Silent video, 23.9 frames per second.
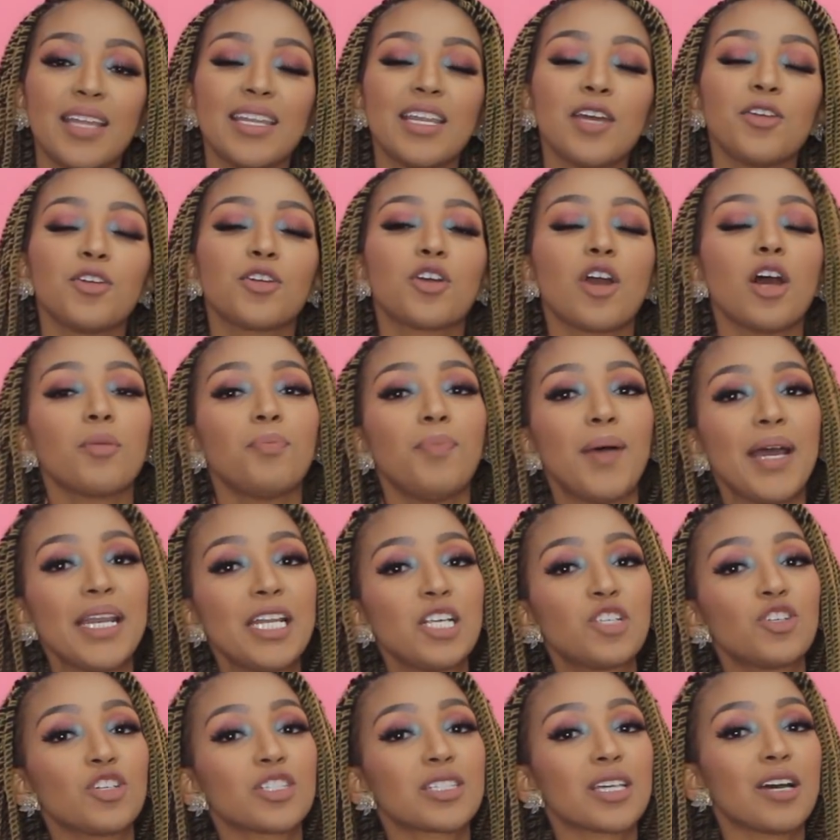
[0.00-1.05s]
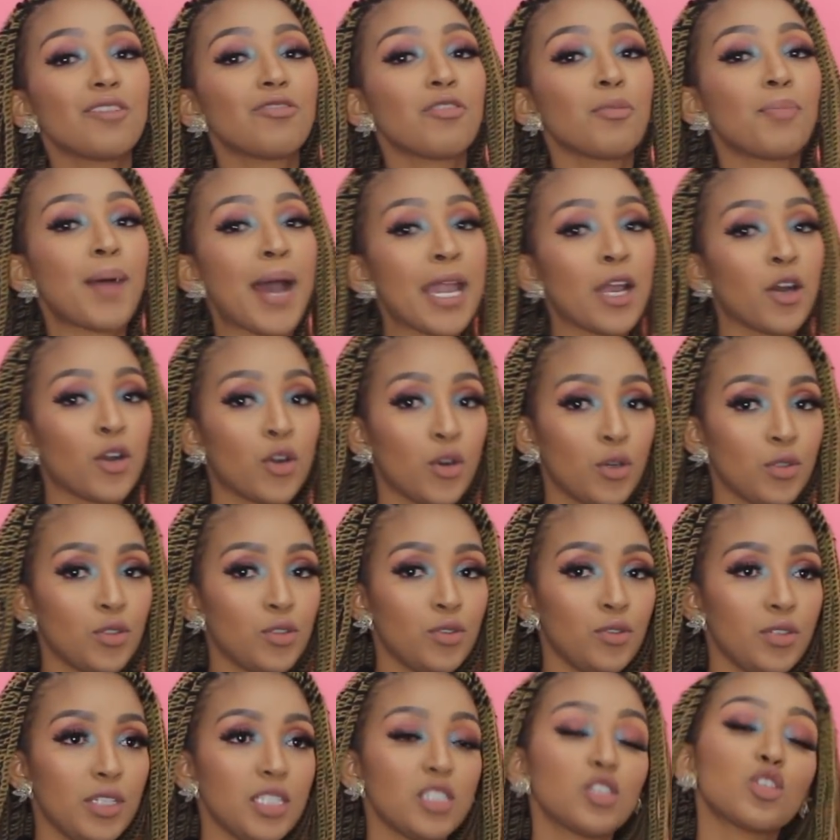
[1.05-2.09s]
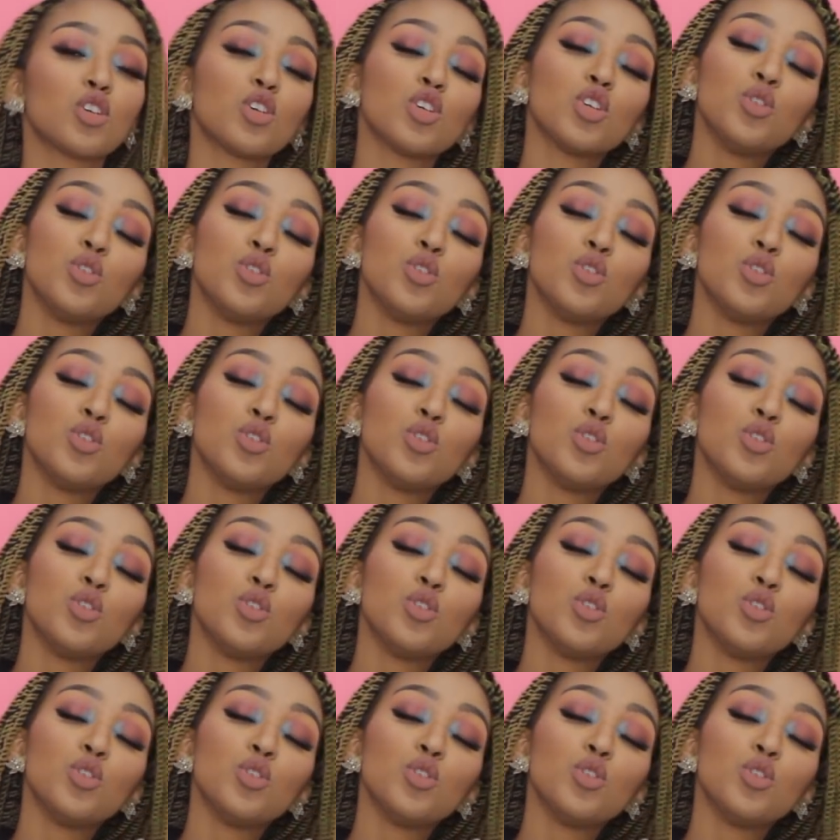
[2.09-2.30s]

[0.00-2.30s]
Now, you can't punish yourself for buying groceries.